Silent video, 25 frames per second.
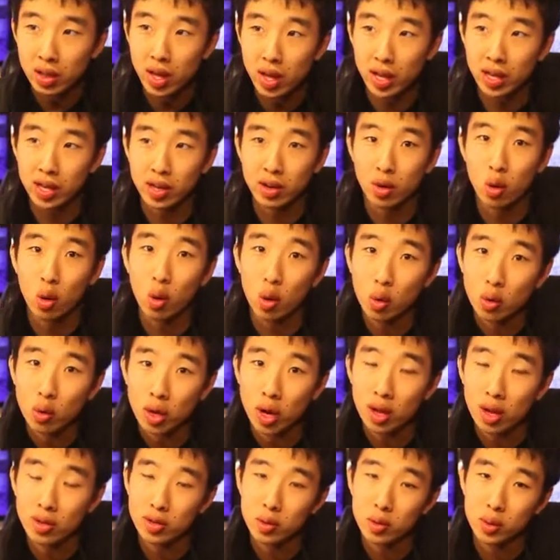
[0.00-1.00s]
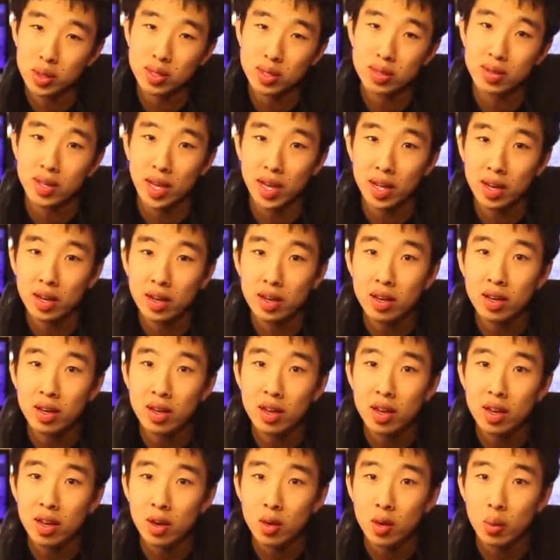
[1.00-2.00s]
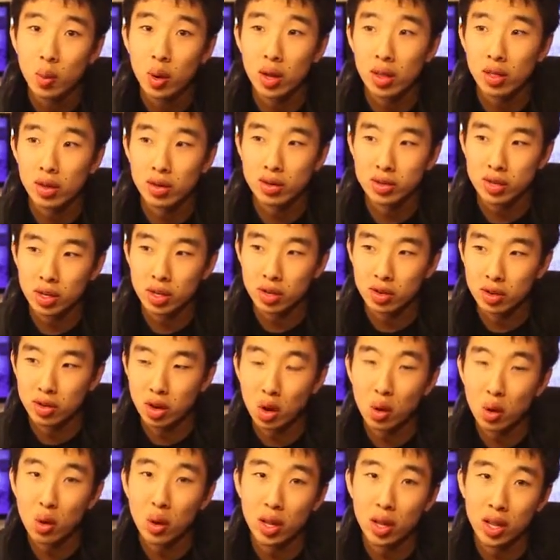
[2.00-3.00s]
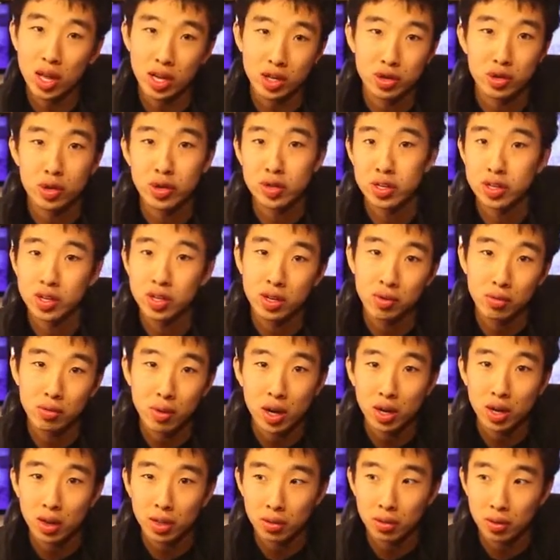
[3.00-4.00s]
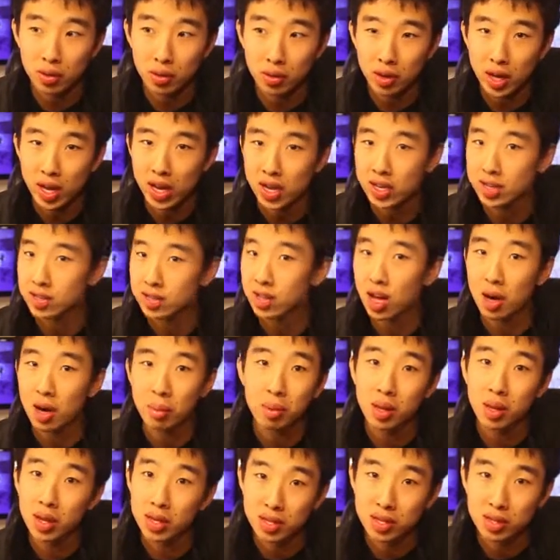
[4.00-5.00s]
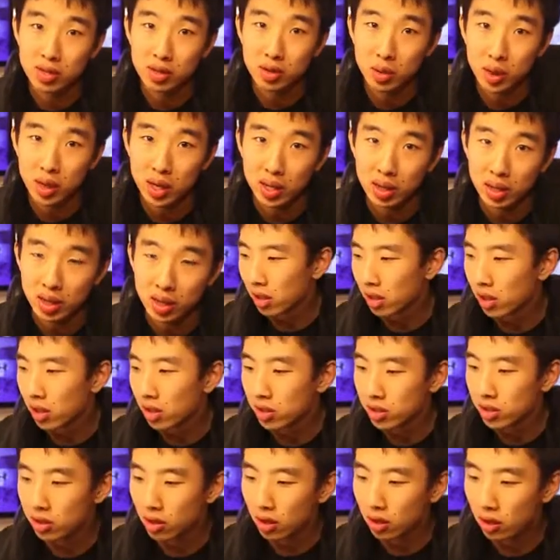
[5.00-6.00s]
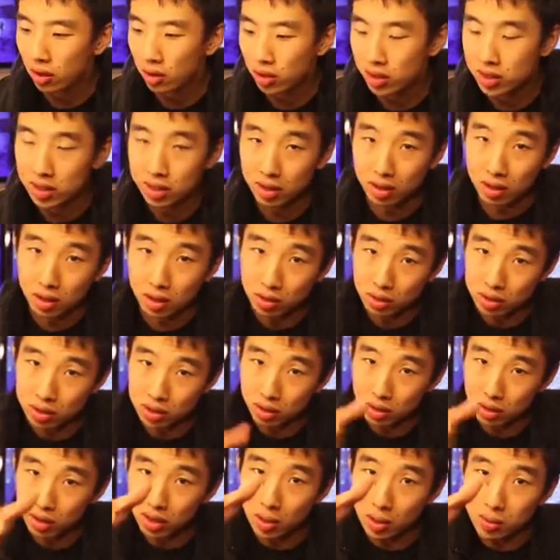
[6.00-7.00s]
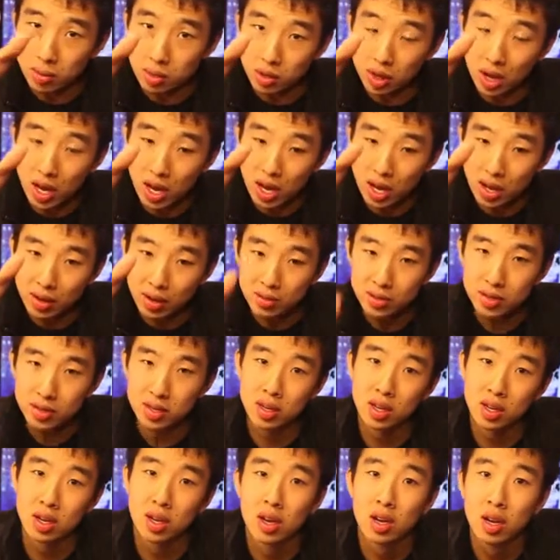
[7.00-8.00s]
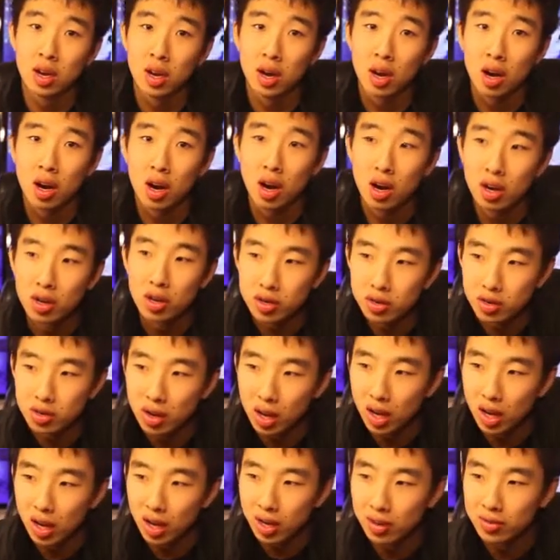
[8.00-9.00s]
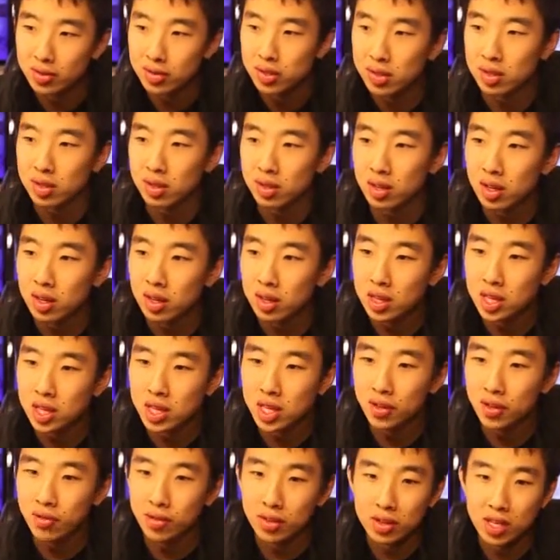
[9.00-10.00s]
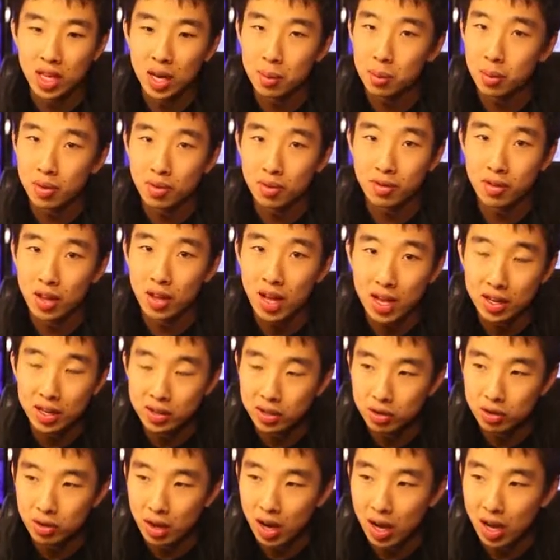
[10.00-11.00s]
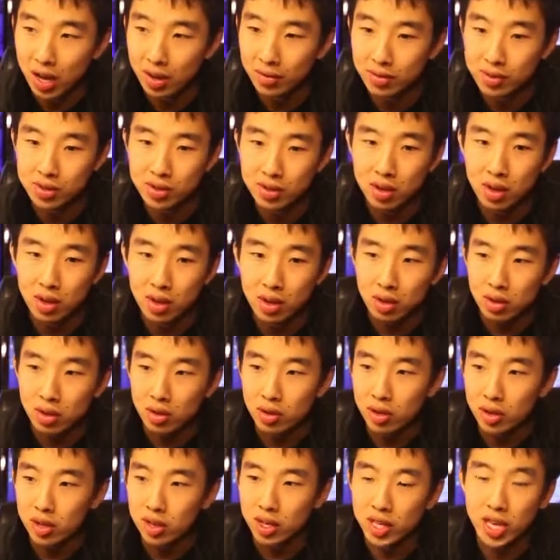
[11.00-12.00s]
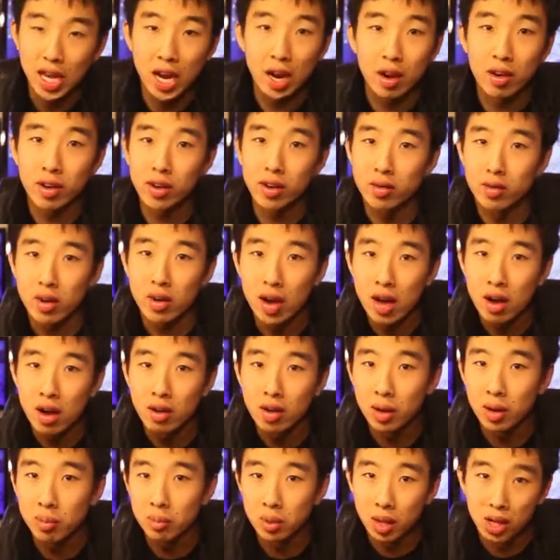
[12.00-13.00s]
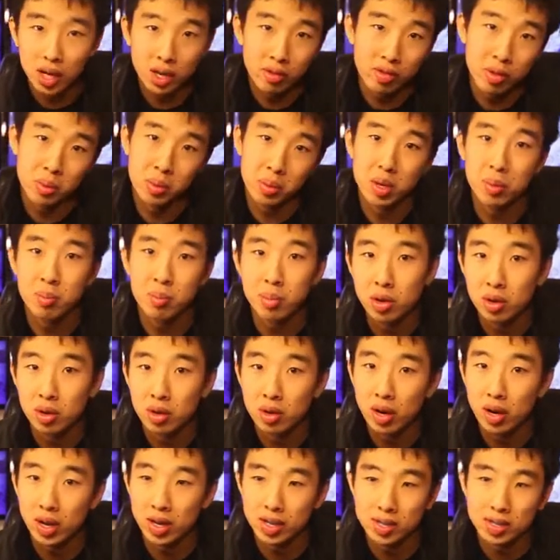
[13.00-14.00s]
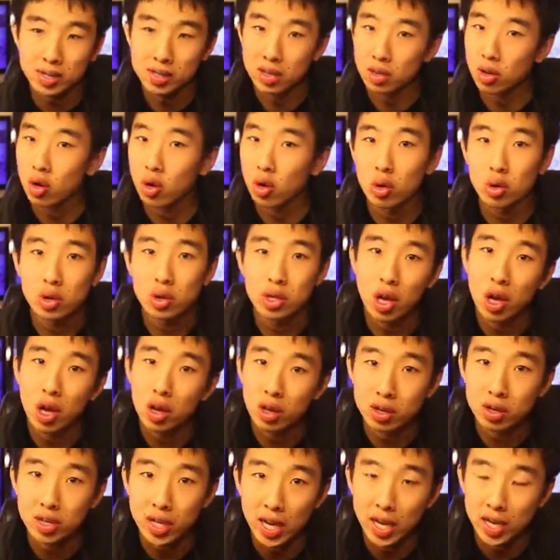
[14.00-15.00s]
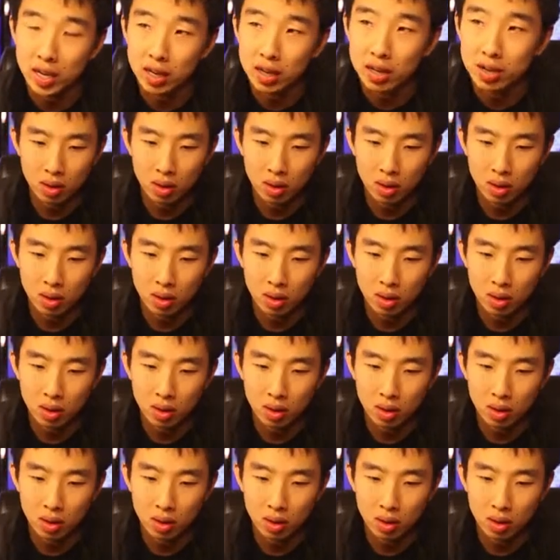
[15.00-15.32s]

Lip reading: that can hold onto its data when there's no electricity running through it and it's not plugged into anything. So this includes your thumb drives, hard drives, different type of flash drives. You can carry it around, unplug it from your computer, and it still holds all your data.